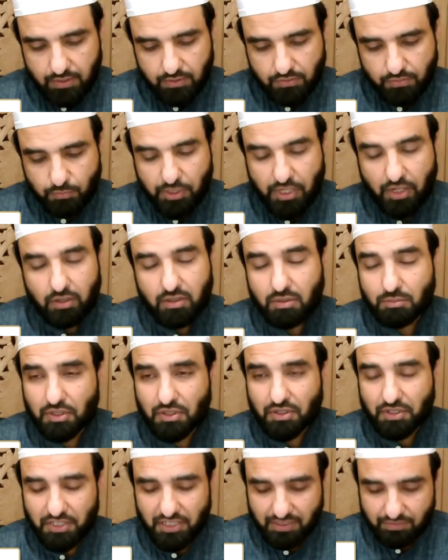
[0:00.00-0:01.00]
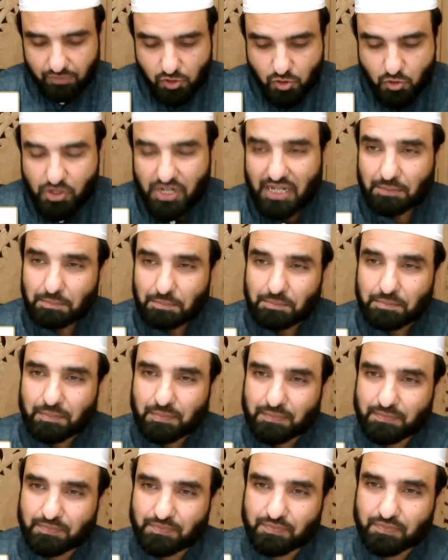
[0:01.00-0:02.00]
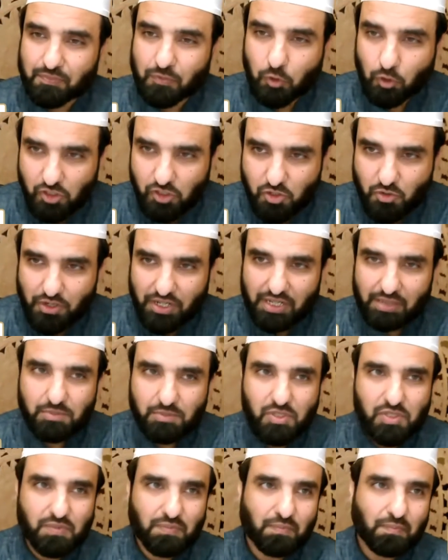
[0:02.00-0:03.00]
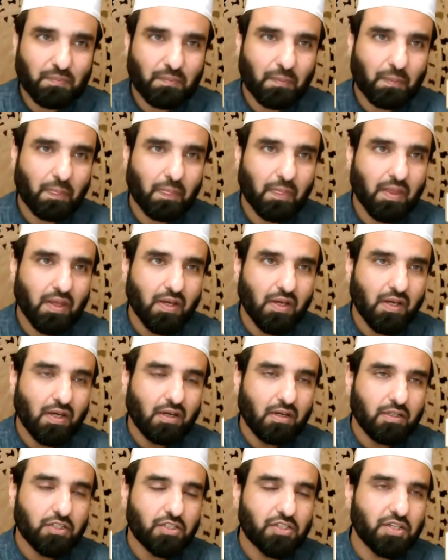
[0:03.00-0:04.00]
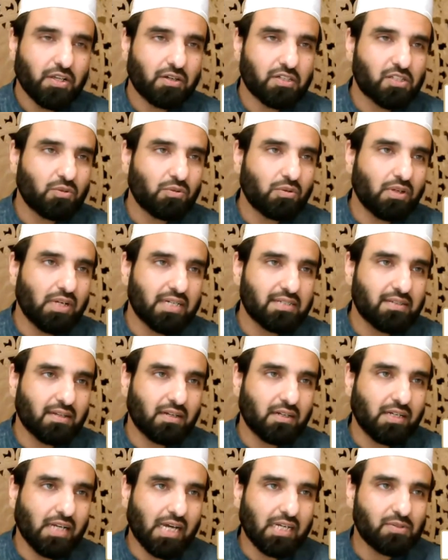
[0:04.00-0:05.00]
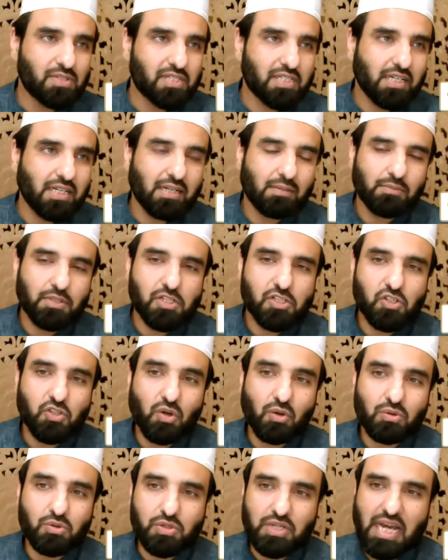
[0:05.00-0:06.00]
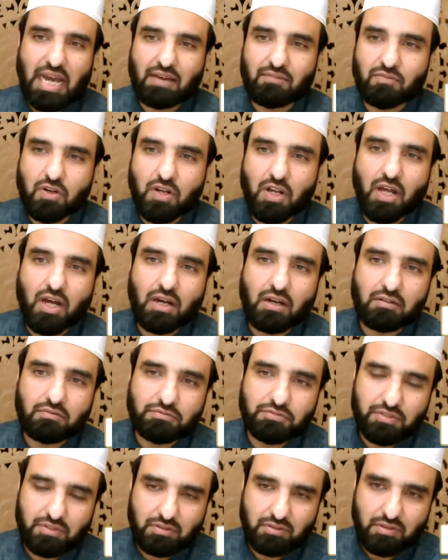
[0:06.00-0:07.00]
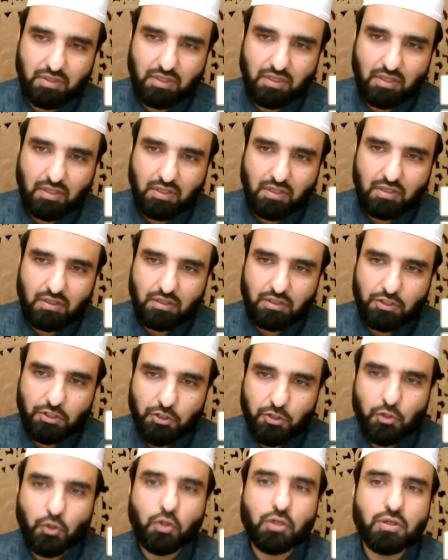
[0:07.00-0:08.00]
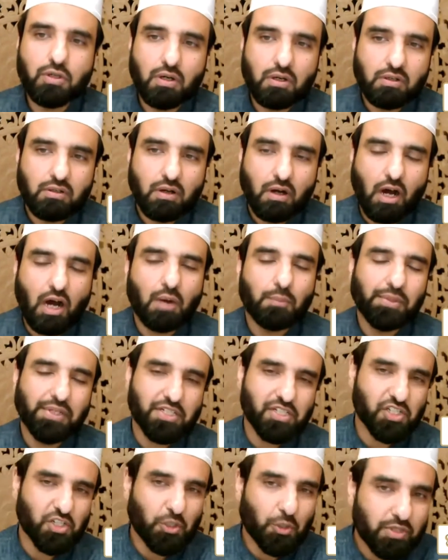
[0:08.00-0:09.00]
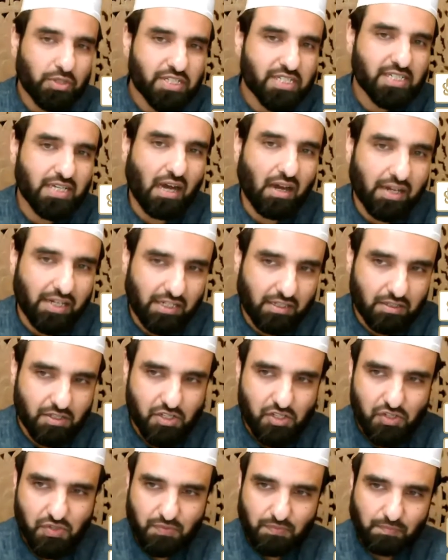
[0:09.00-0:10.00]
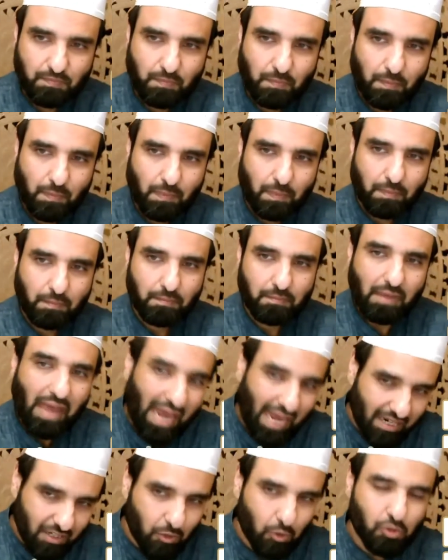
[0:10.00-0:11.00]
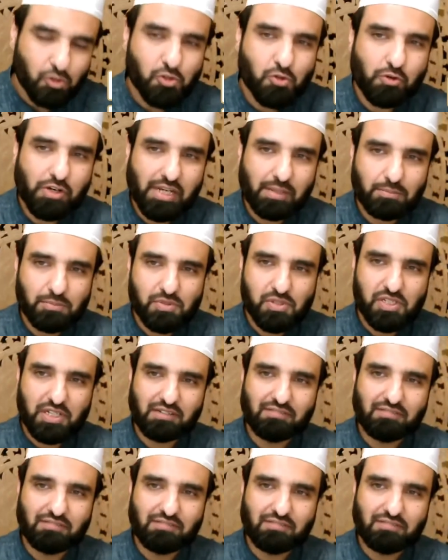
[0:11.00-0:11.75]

But we are a community of dream, good dreams. You see, Rasulullah sallallahu alaihi wasallam is known to have loved good omens, good signs, and good dreams.